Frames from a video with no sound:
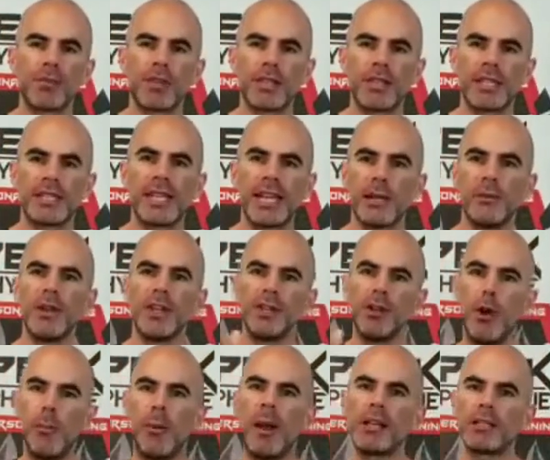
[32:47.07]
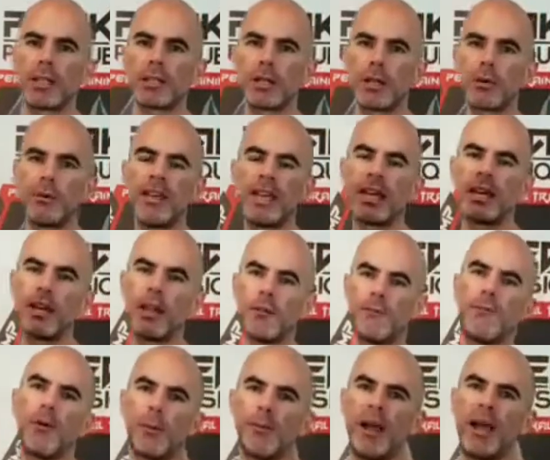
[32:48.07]
the second week, no pound the third week, and another
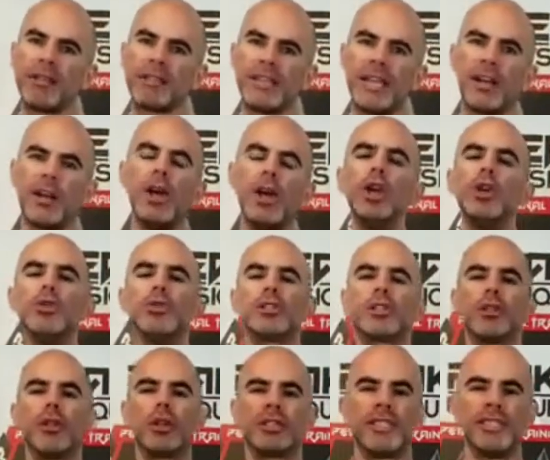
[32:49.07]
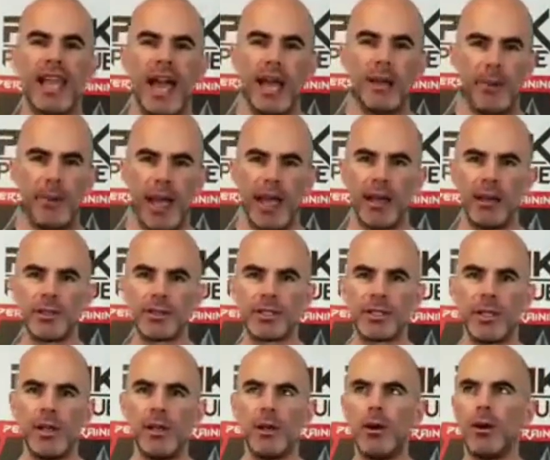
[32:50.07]
four pounds there. You still lost nine pounds,
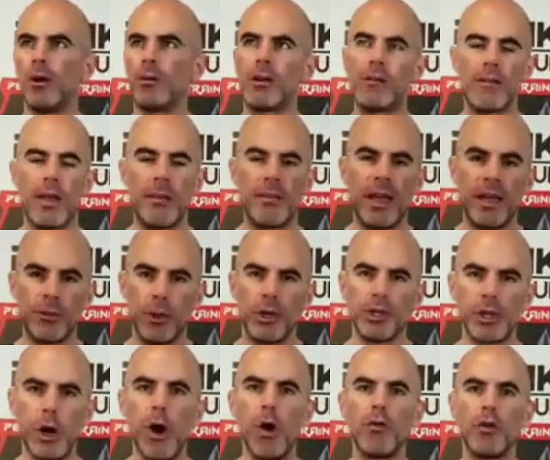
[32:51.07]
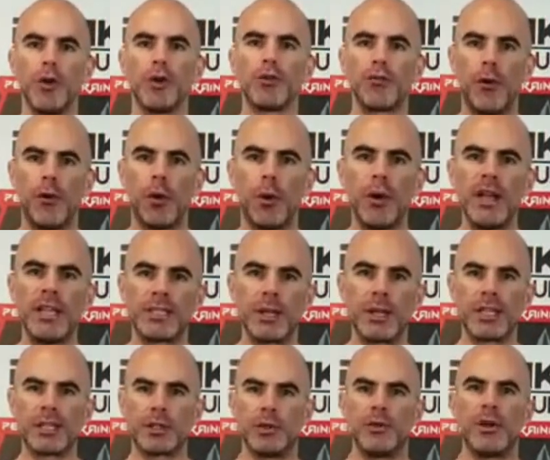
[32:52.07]
or whatever that math was, over those four weeks. So
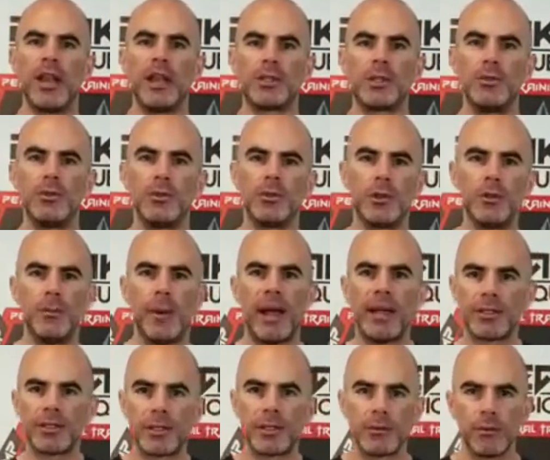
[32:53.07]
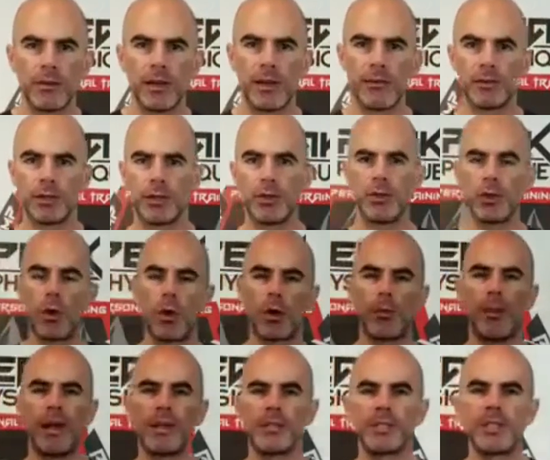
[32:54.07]
that's two and a half, two, two pounds, whatever, two and a quarter
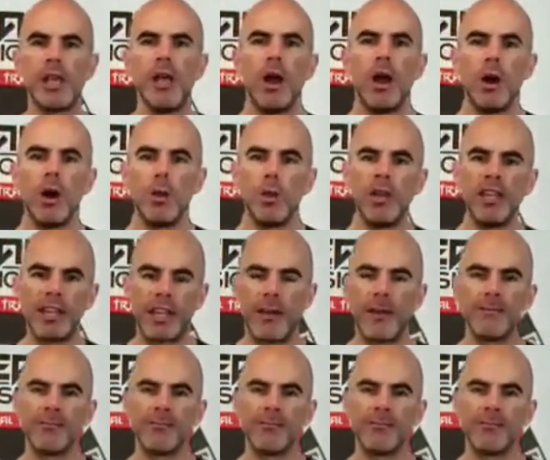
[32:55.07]
pounds a week.